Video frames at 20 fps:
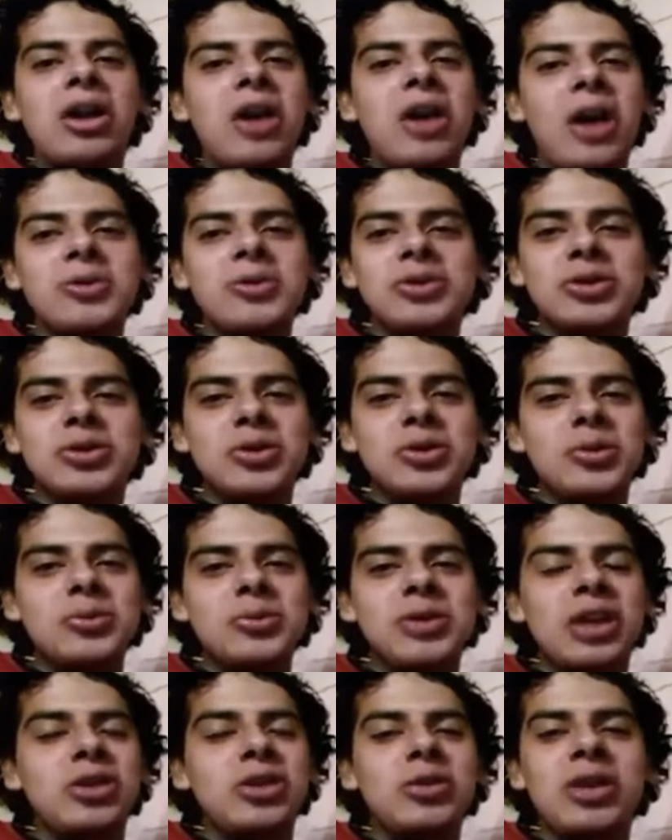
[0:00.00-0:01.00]
kind of
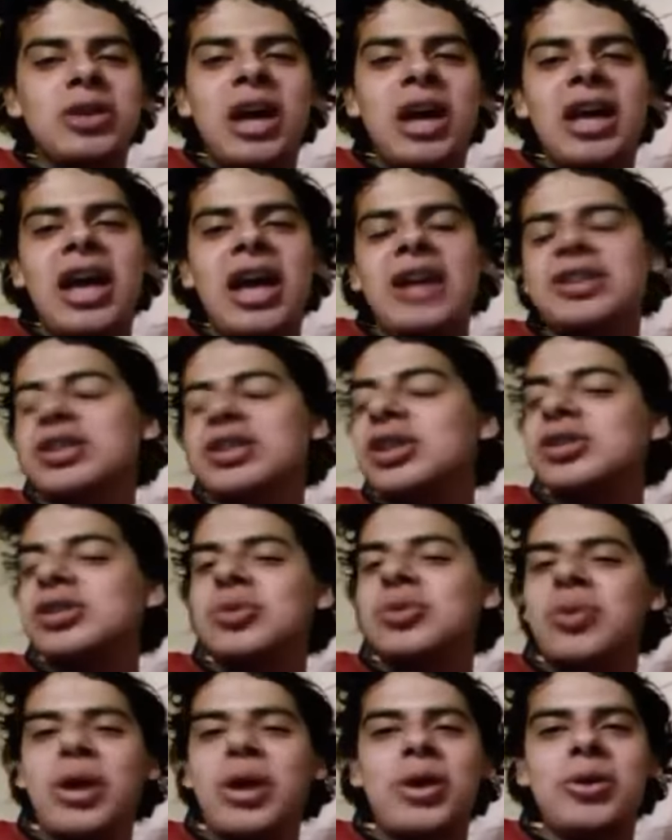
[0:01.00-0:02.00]
costume that you guys had to
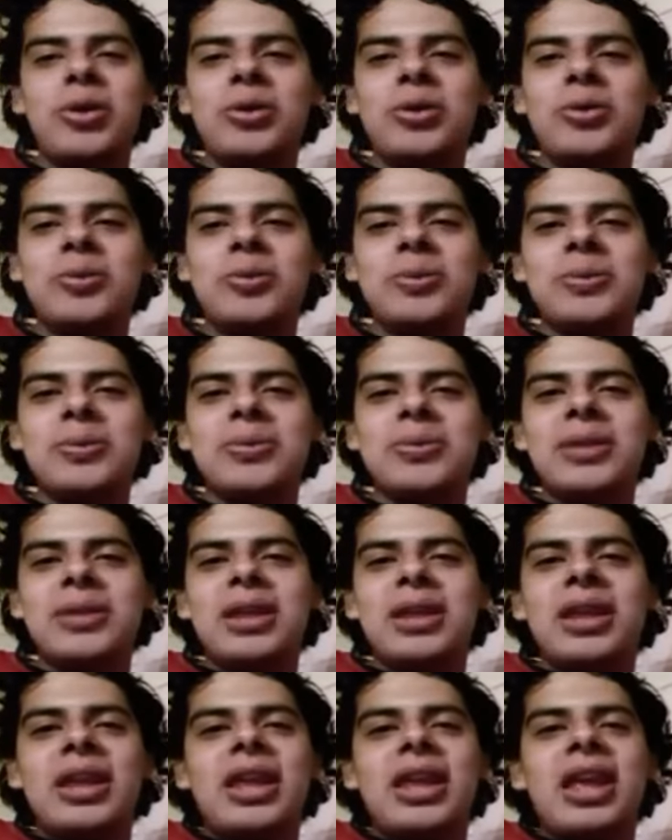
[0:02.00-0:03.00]
wear.
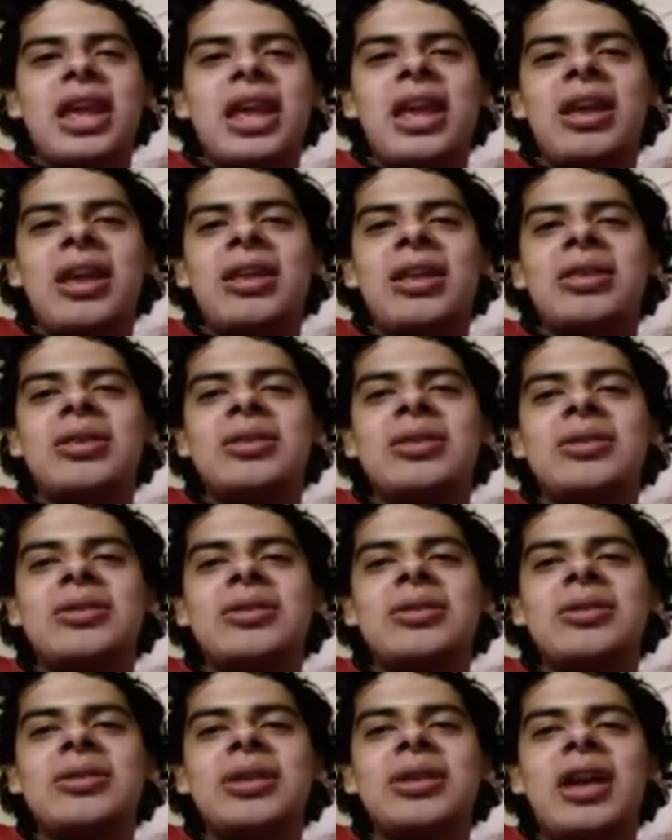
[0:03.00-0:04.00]

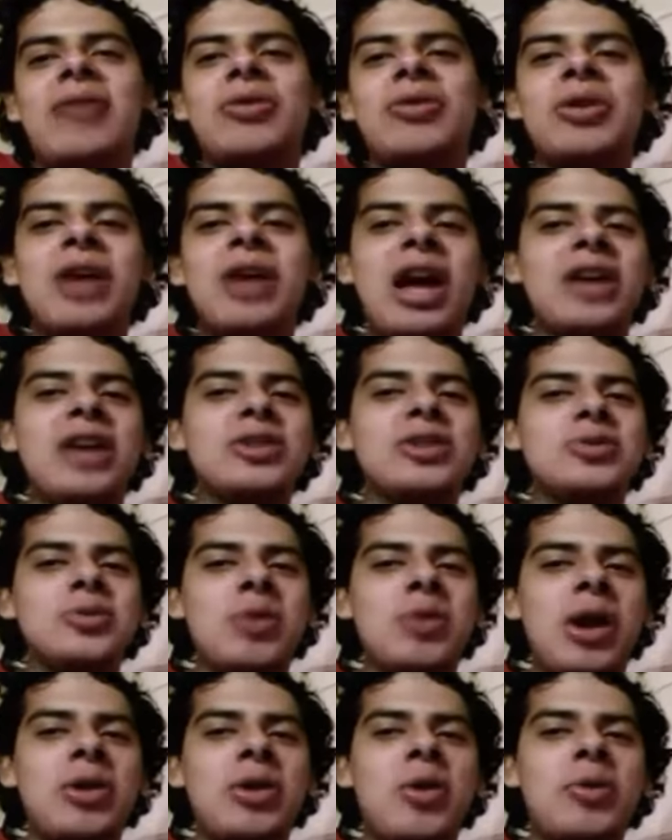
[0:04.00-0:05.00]
And if you guys
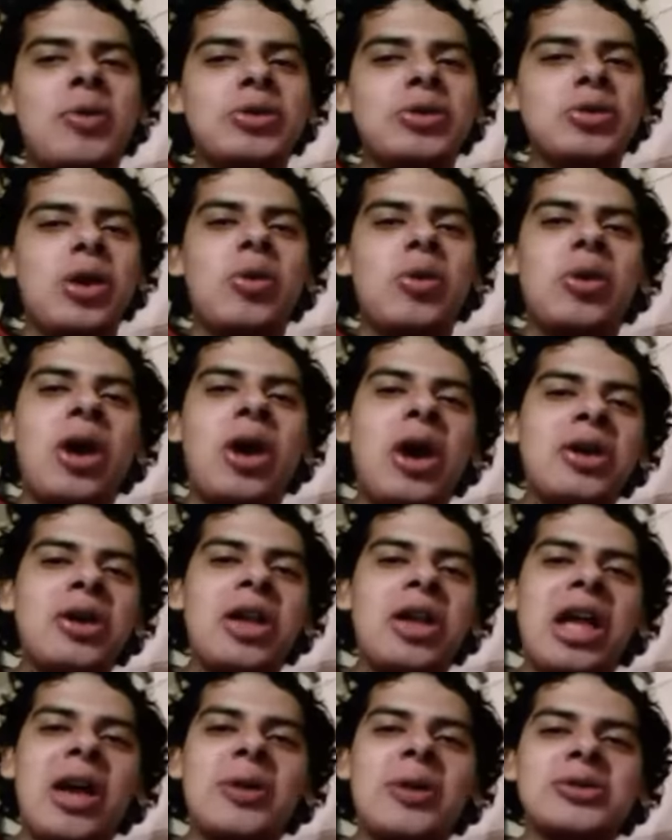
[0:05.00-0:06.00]
ran over to our
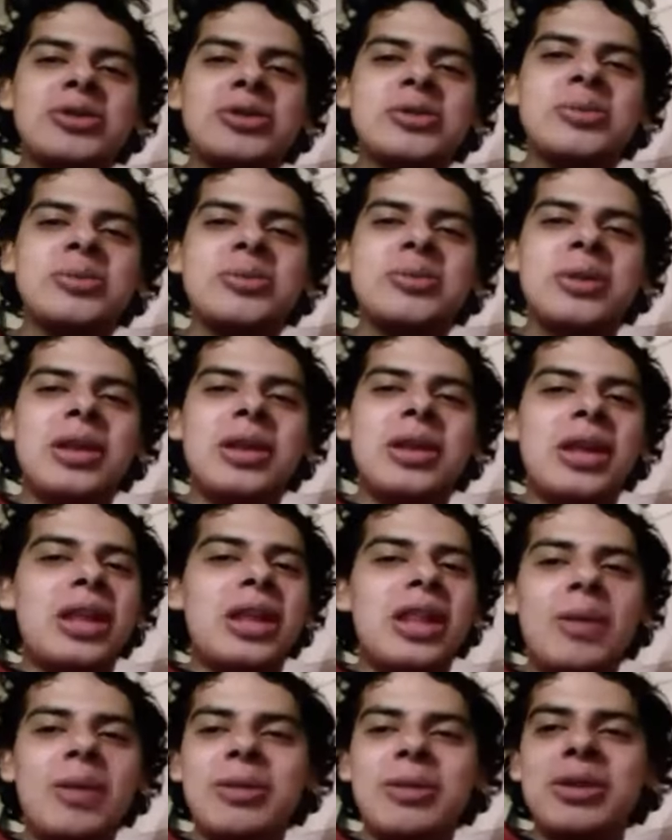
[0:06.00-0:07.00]
haunted house,
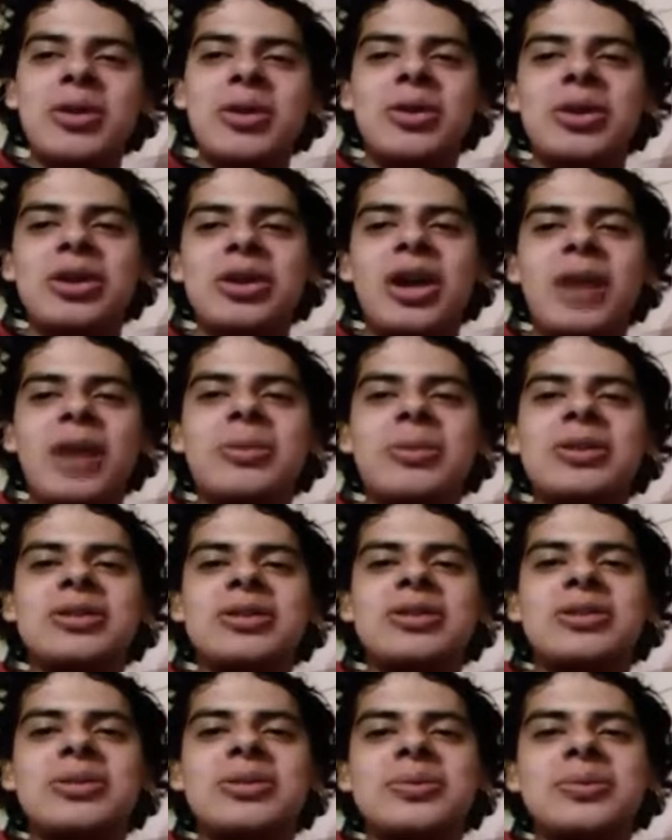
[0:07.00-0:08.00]
let me know in the
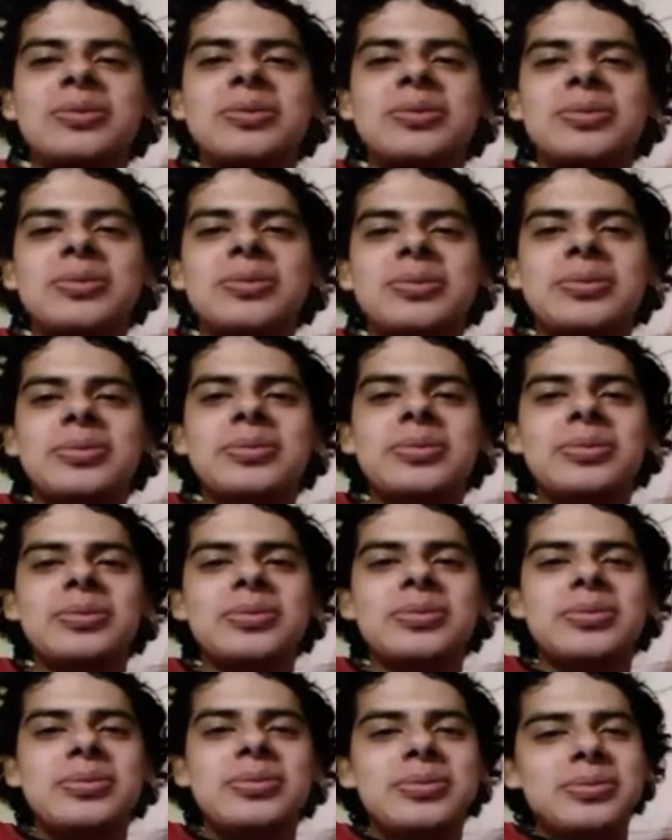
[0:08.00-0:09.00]
comments.
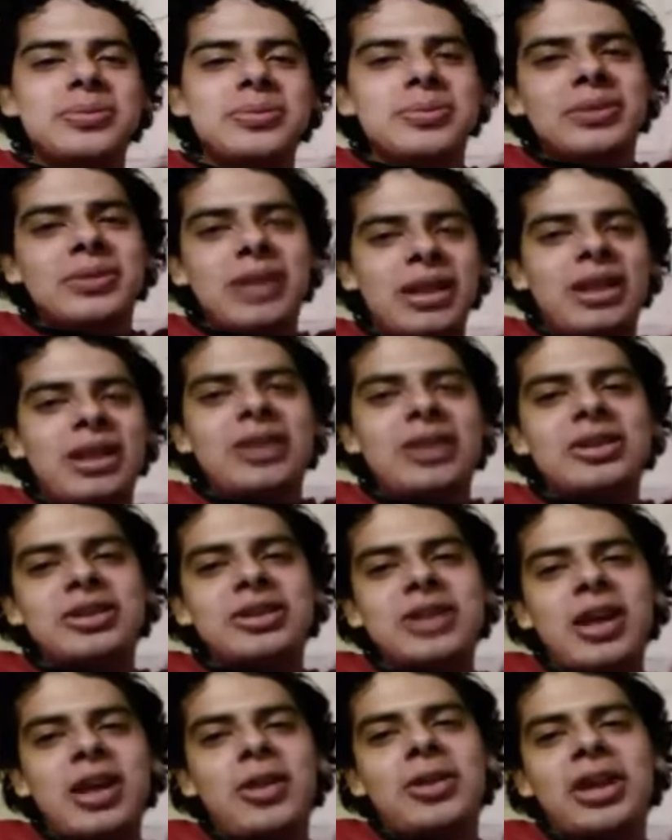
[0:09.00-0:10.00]
And
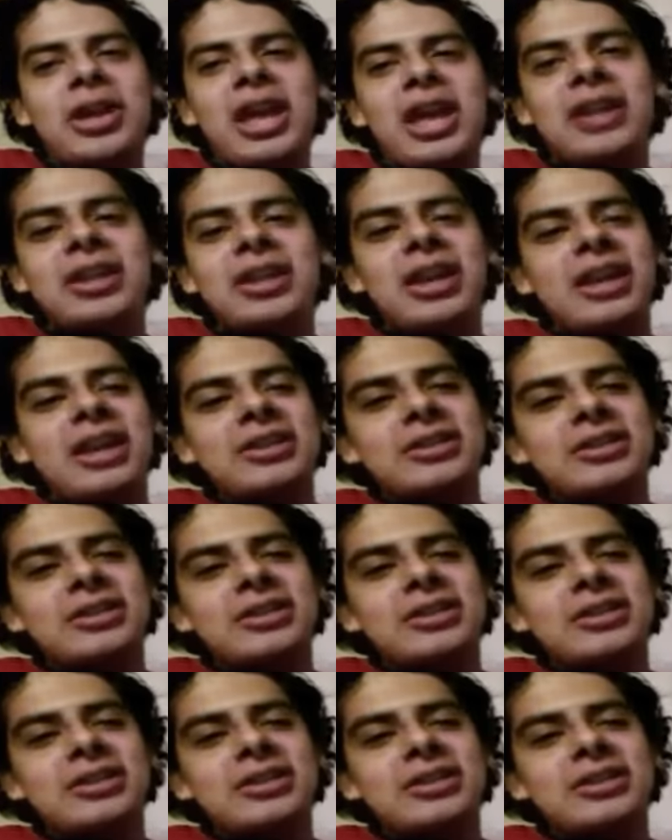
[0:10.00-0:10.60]
the, all the candy